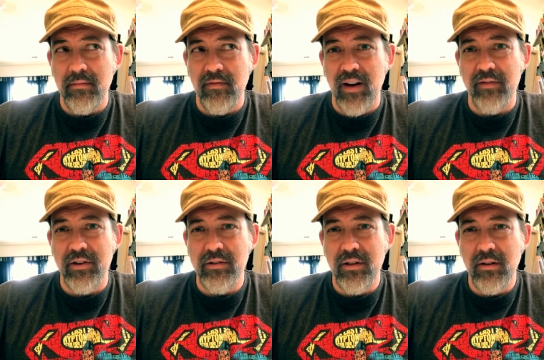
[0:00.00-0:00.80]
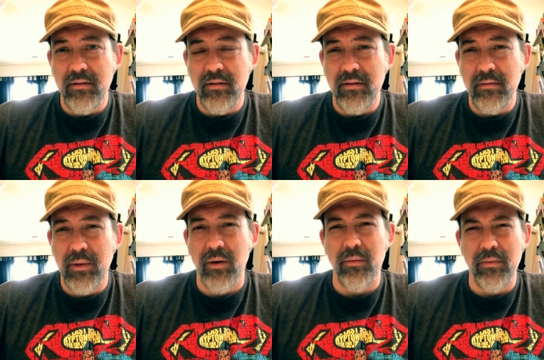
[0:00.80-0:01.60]
five years ago.
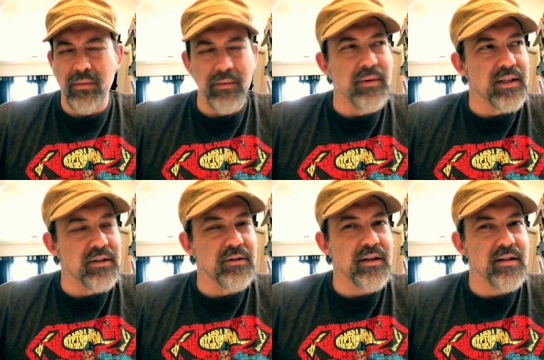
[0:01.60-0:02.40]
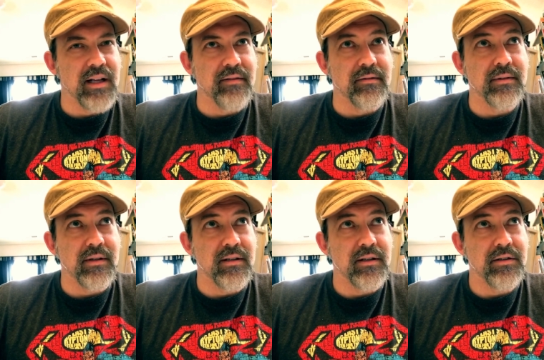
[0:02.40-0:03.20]
But I, when was it? 2011? Was
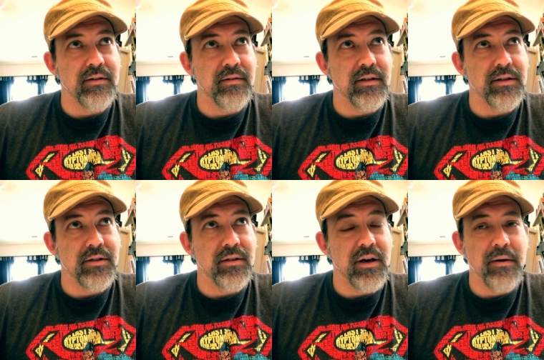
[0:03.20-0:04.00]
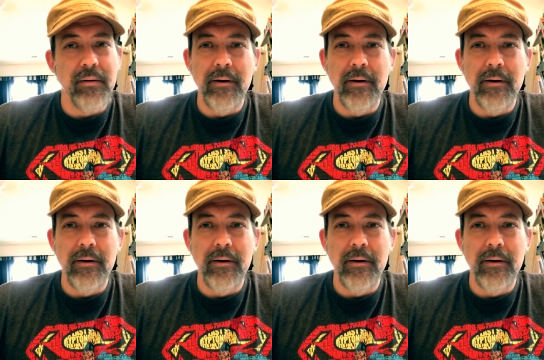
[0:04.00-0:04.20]
it six years? Six years ago.